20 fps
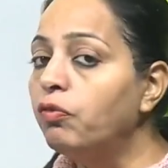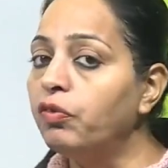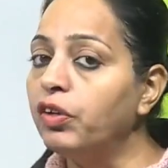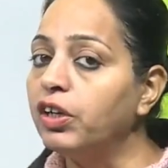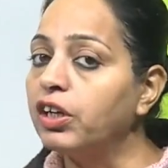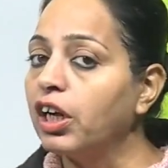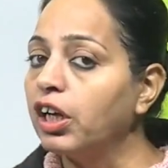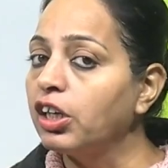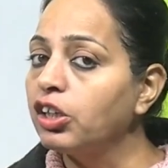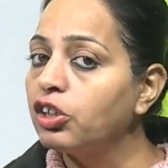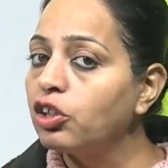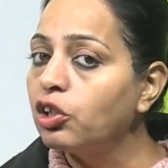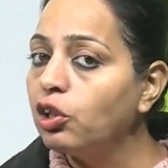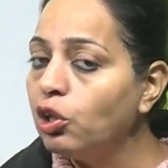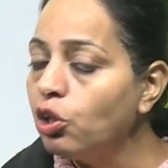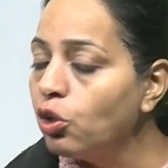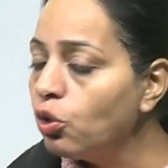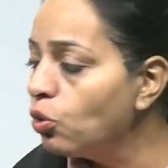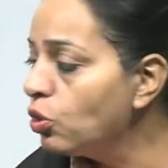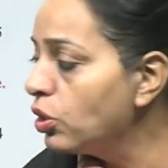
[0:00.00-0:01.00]
we
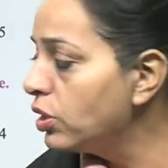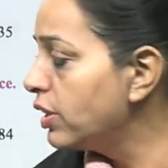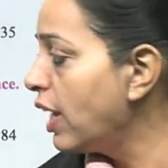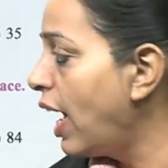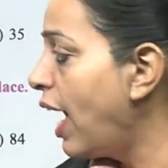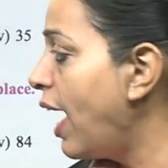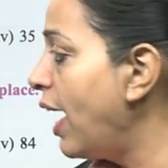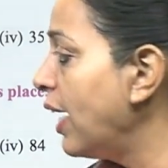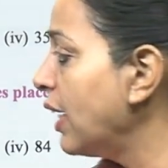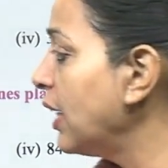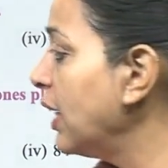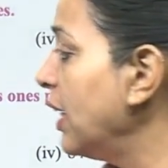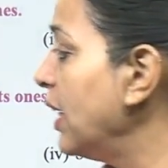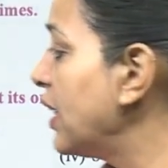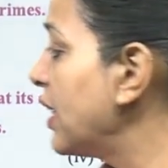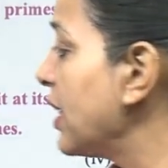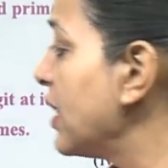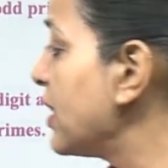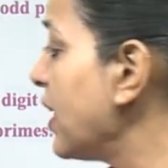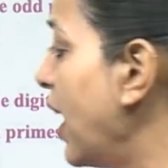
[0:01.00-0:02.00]
conclude that
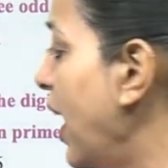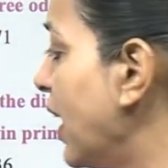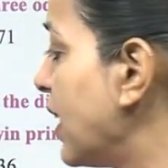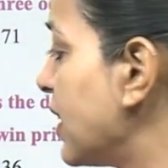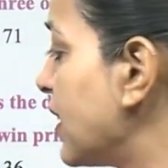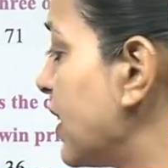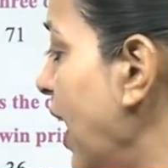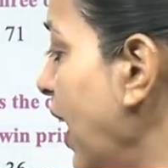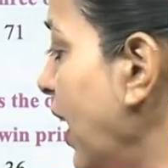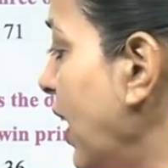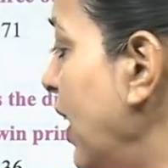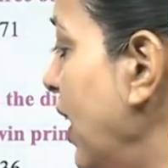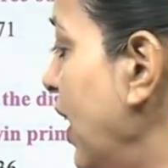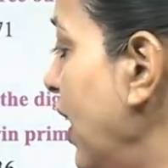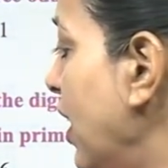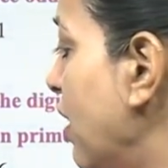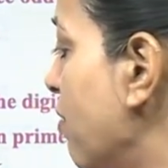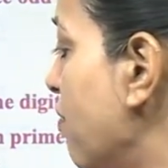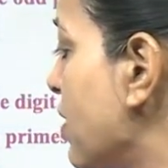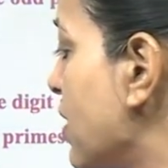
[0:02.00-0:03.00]
it is
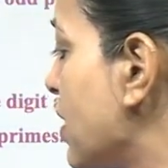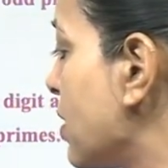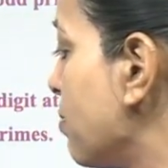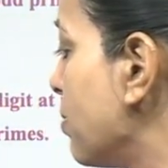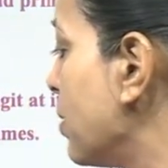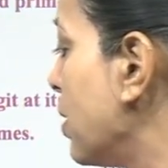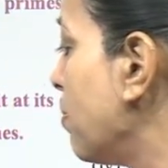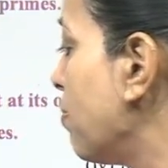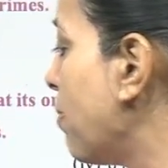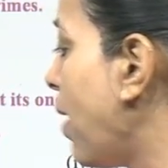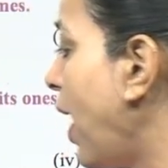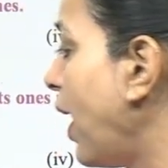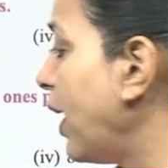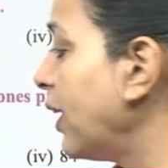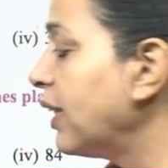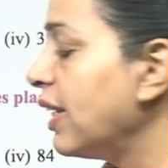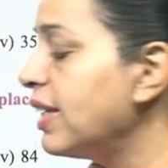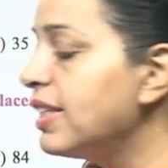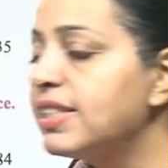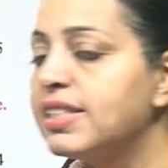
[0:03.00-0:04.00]
exactly divisible
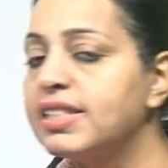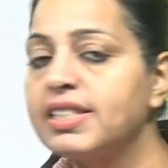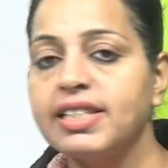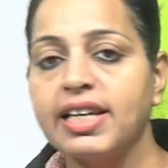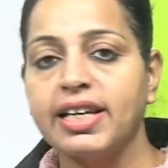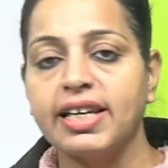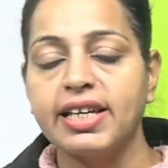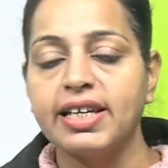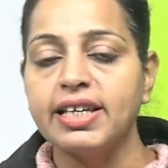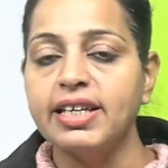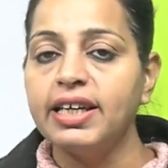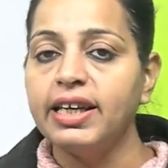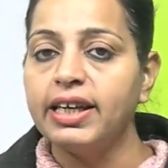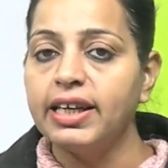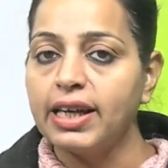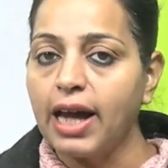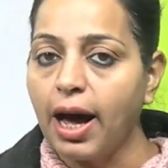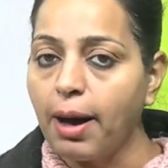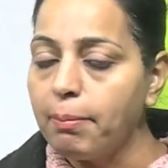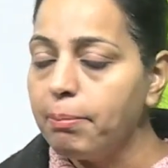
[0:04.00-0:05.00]
by the
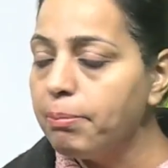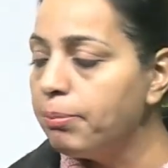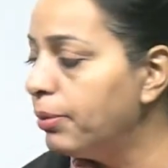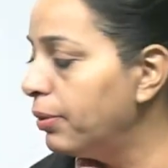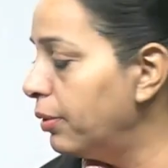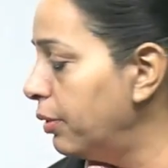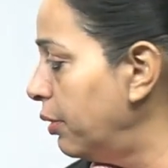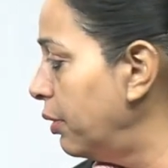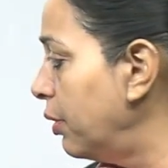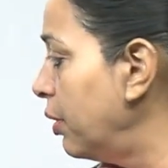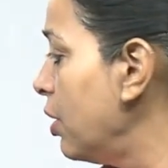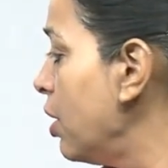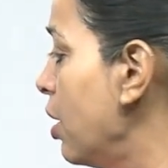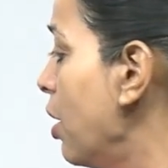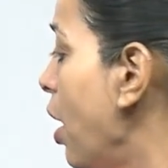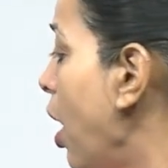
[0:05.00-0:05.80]
second number.